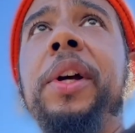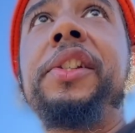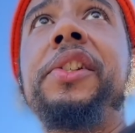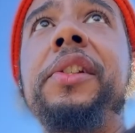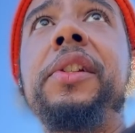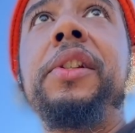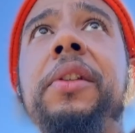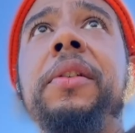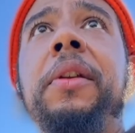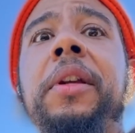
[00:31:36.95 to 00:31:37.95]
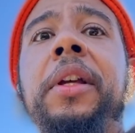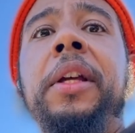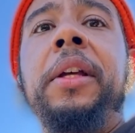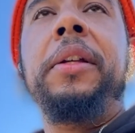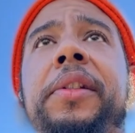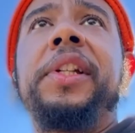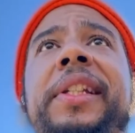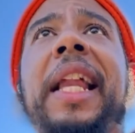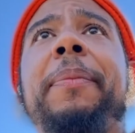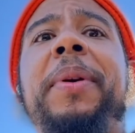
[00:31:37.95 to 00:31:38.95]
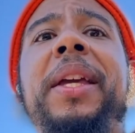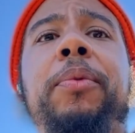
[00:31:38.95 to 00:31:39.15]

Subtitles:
wish, just like